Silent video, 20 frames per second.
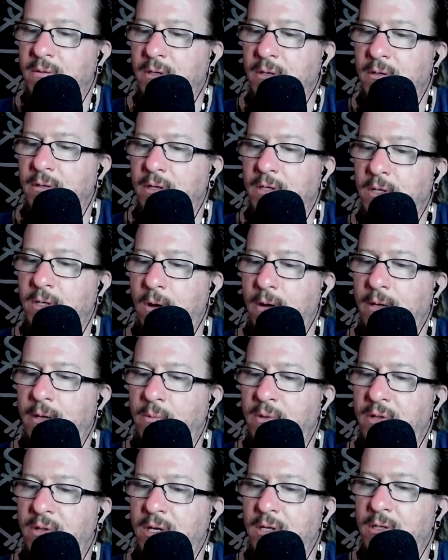the the Talking
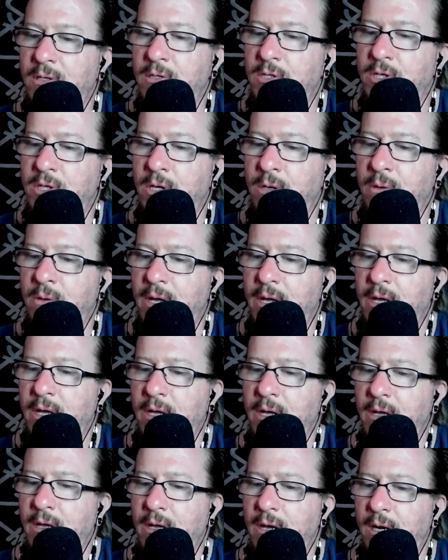with Heathen show,
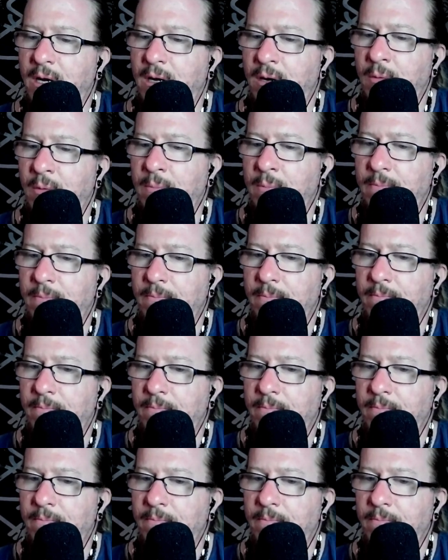um,